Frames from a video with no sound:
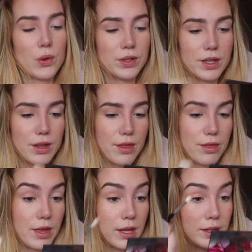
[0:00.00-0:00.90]
only
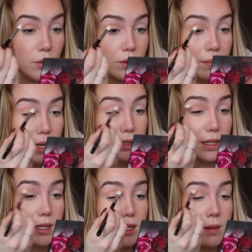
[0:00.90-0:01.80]
thing that would make
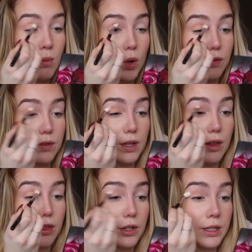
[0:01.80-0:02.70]
this
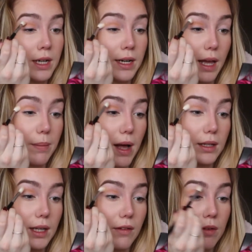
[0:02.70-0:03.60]
Morphe 39A
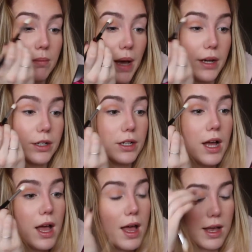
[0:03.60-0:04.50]
palette even better
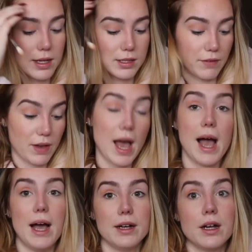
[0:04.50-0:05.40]
is if it
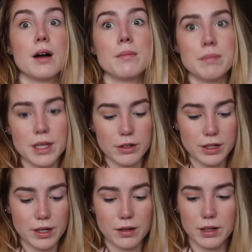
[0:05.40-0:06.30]
had a mirror
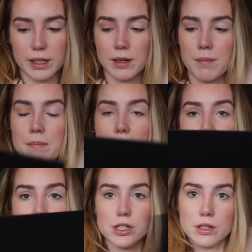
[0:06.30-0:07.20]
in it. Like
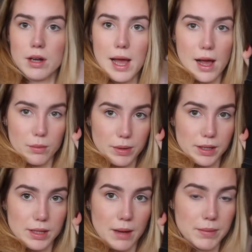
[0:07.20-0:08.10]
imagine how
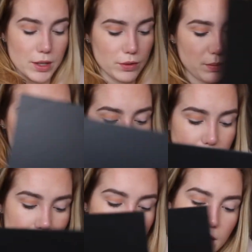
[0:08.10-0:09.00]
big that mirror would be.
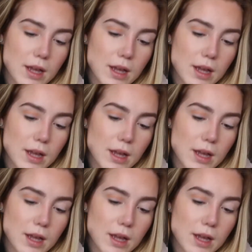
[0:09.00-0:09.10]
But